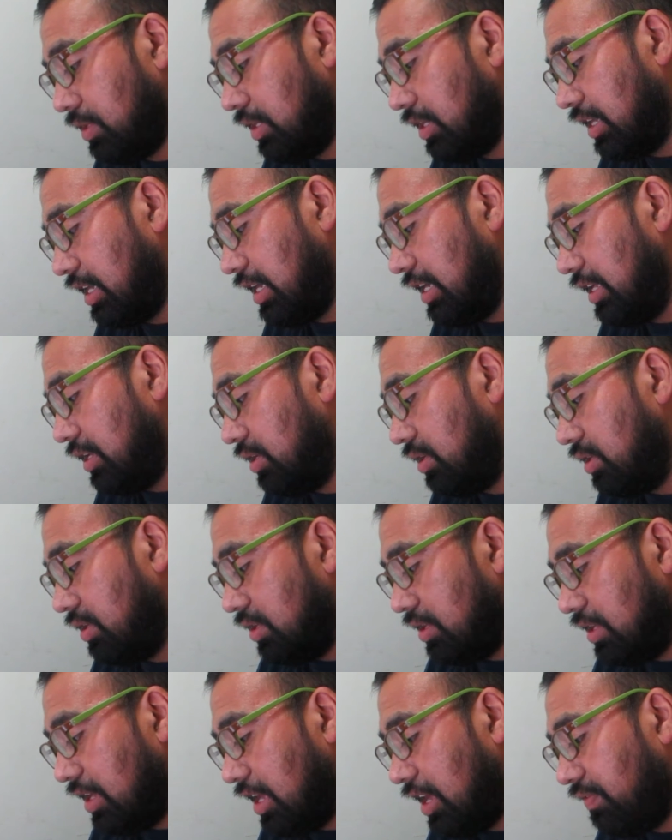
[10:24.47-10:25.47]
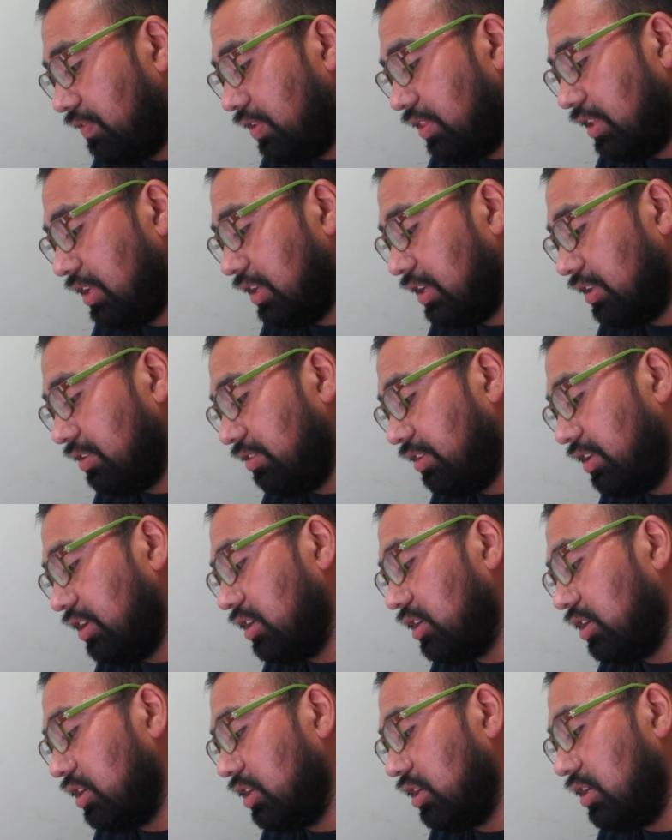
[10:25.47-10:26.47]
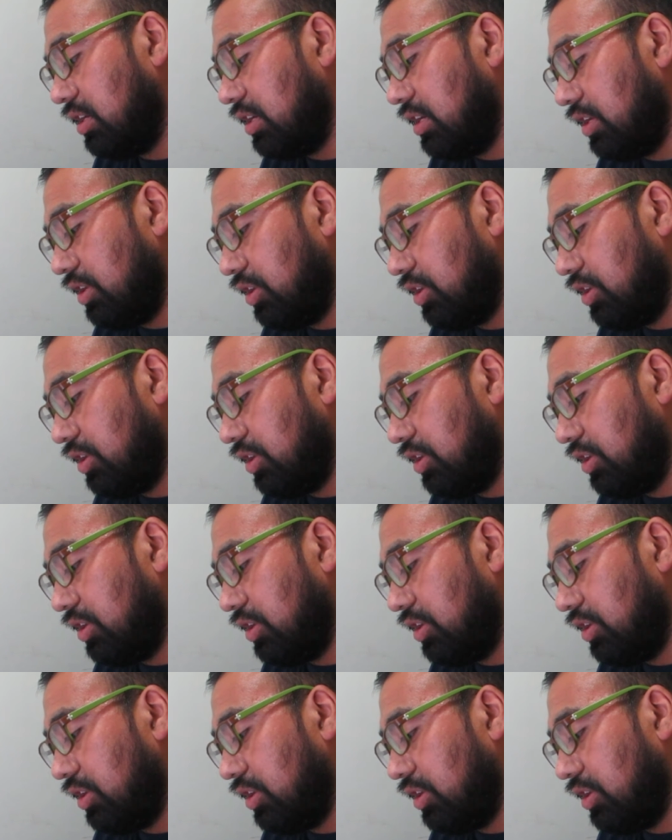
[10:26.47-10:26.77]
Again, everything is here.